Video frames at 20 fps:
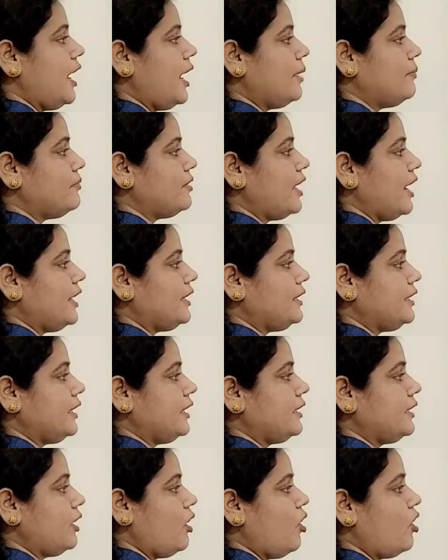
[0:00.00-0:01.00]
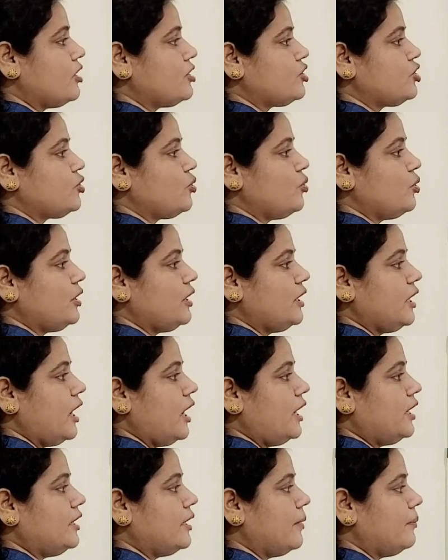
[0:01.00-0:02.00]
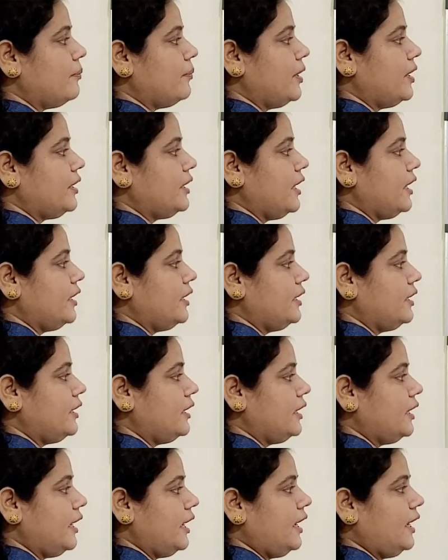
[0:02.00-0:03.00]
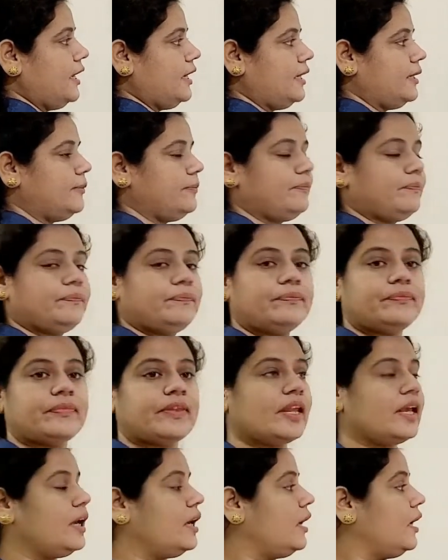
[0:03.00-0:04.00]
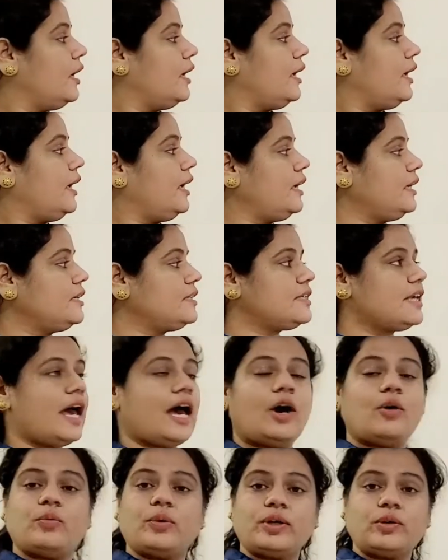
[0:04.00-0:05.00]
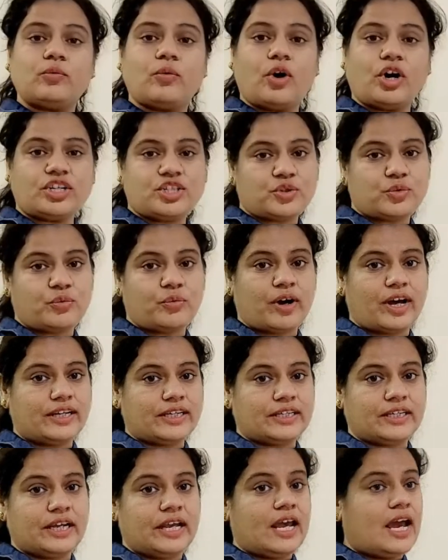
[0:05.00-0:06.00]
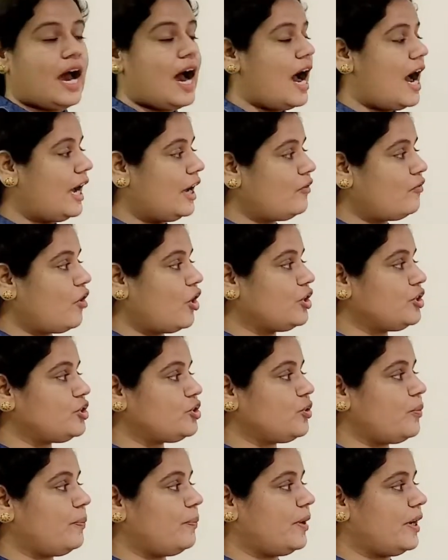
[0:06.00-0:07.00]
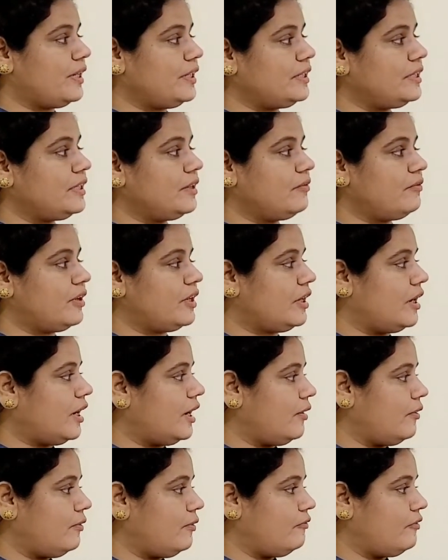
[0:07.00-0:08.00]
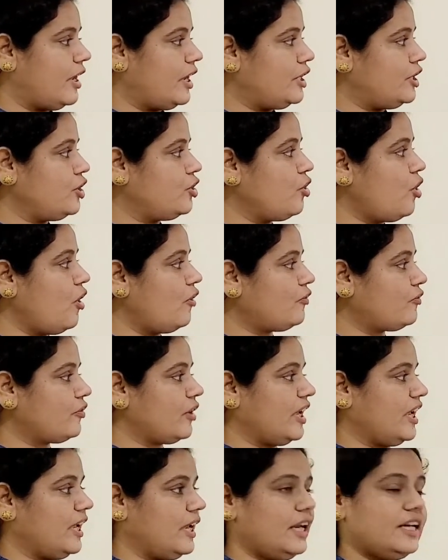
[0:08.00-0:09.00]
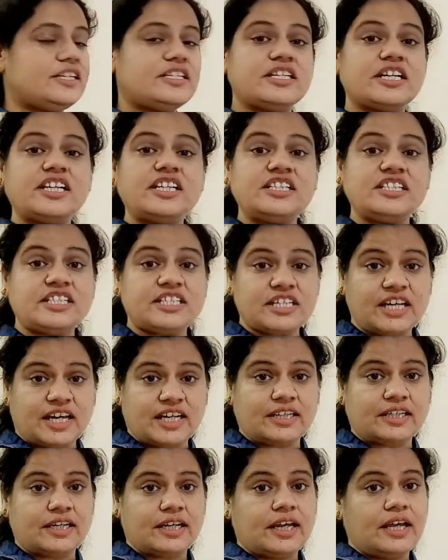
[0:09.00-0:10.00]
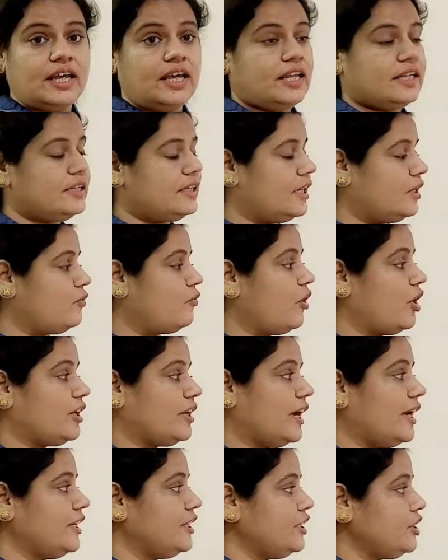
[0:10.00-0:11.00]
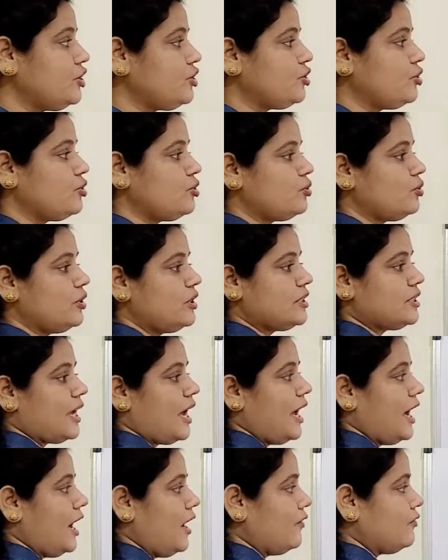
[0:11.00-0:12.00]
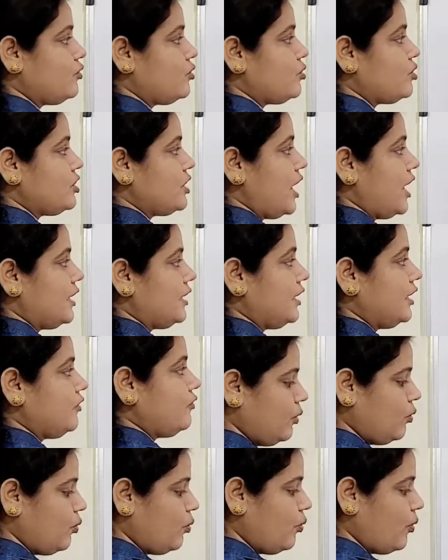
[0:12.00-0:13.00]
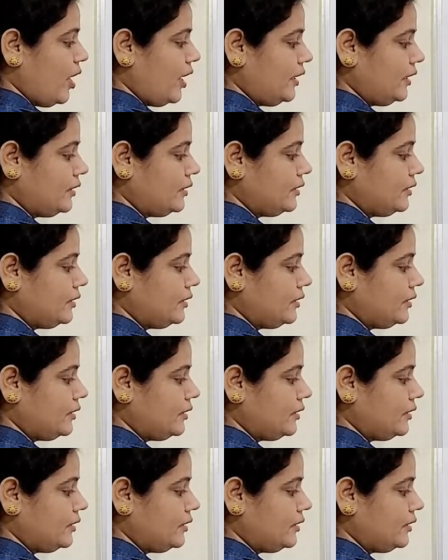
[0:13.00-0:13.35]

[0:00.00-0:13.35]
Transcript: I am writing or storing a number in A. A is having what? 1. I want to print the value of A till 10. Then what I need to do is I have to start it from 1.